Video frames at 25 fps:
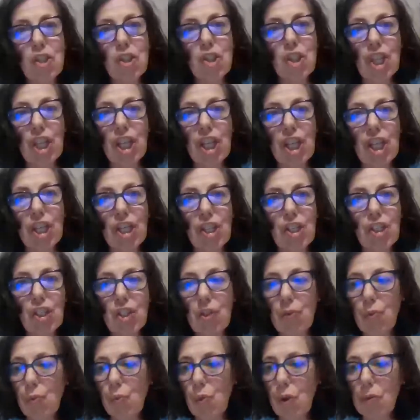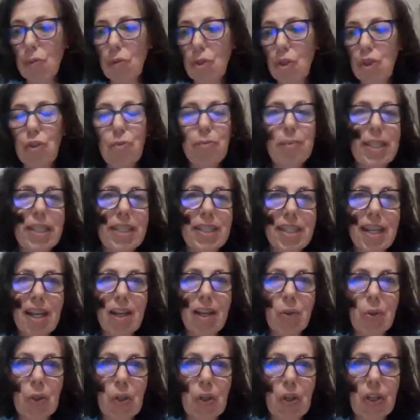this change, what would you miss
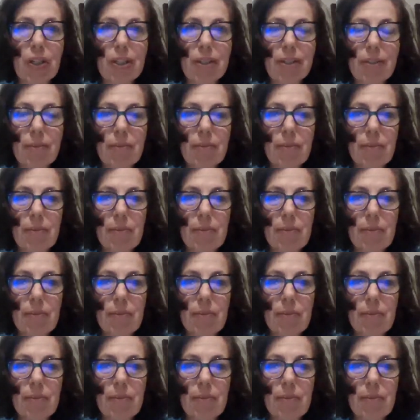out on?